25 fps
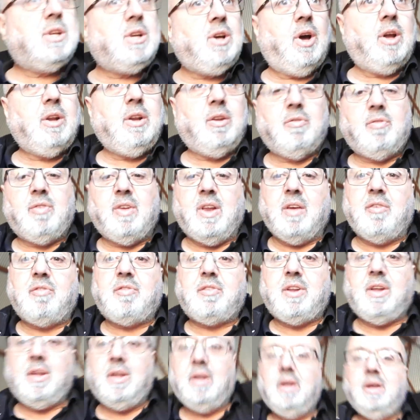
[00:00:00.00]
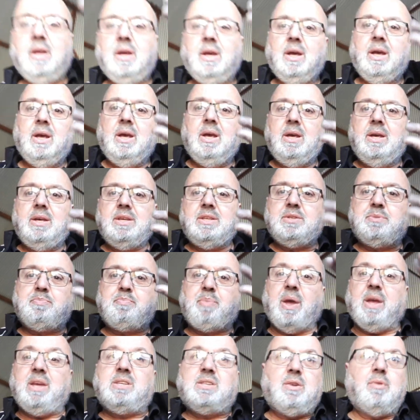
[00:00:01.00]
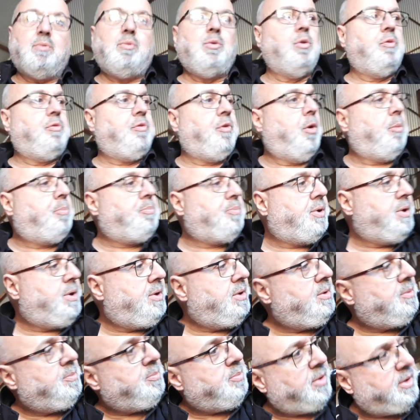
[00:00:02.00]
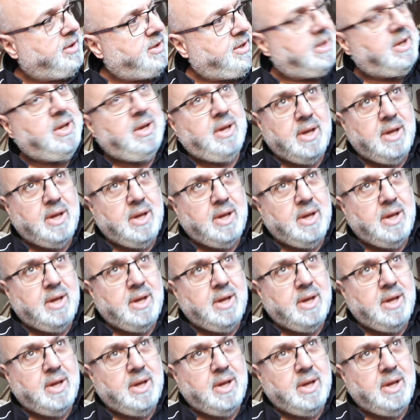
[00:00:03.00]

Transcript: kind of lift, space the roof up. But